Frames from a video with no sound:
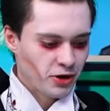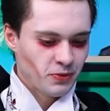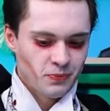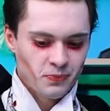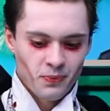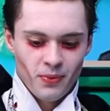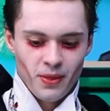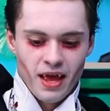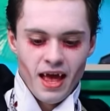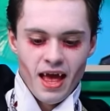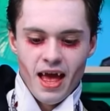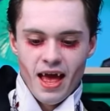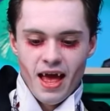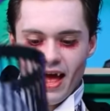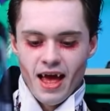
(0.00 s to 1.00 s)
We need a
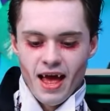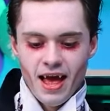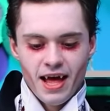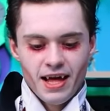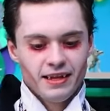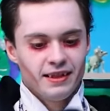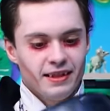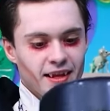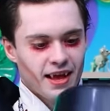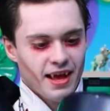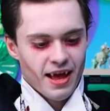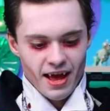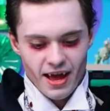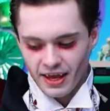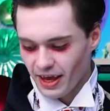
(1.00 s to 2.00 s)
bucket.
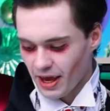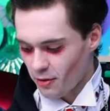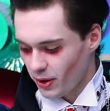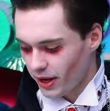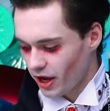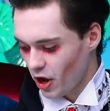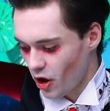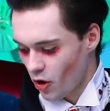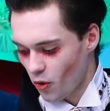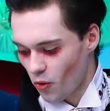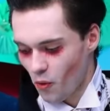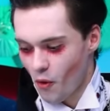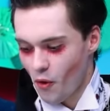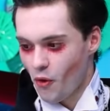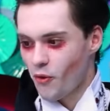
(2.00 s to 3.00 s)
Put some
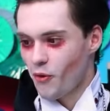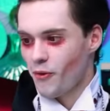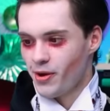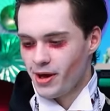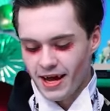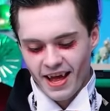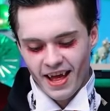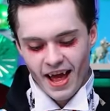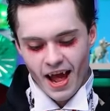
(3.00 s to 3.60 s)
hot glue on the